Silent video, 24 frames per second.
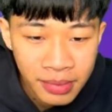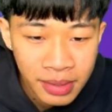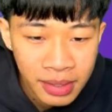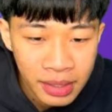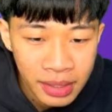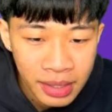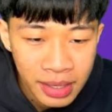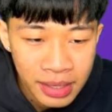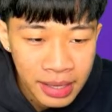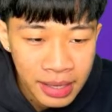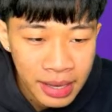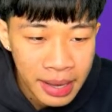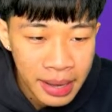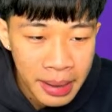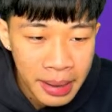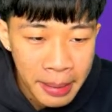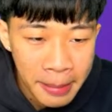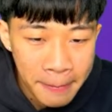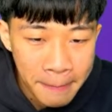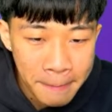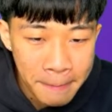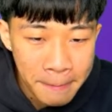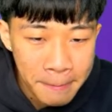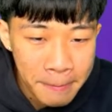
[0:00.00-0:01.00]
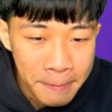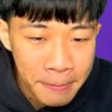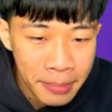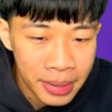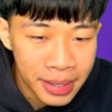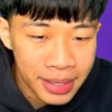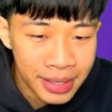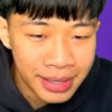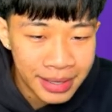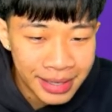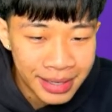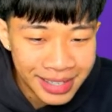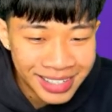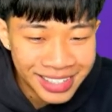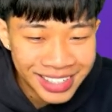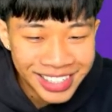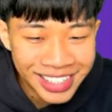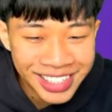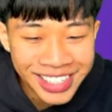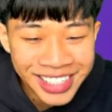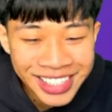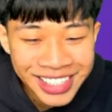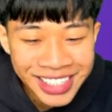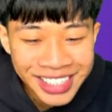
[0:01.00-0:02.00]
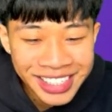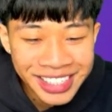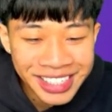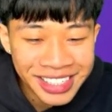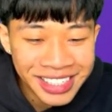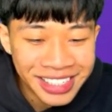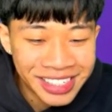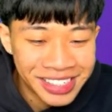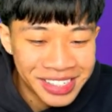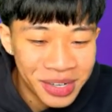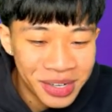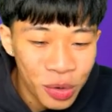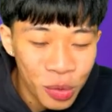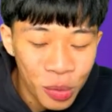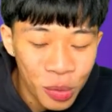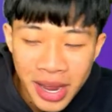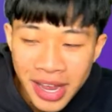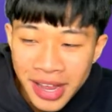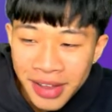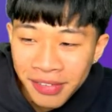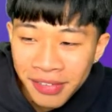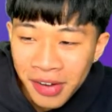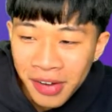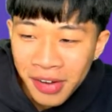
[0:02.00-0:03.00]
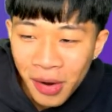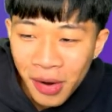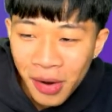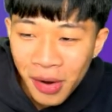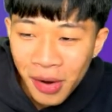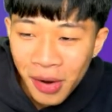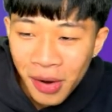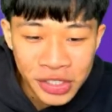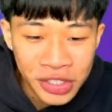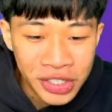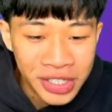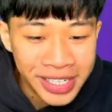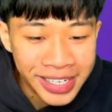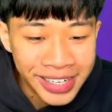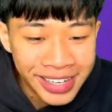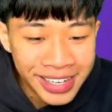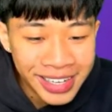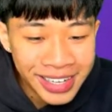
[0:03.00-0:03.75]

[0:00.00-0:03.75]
There's no way you've got all 3.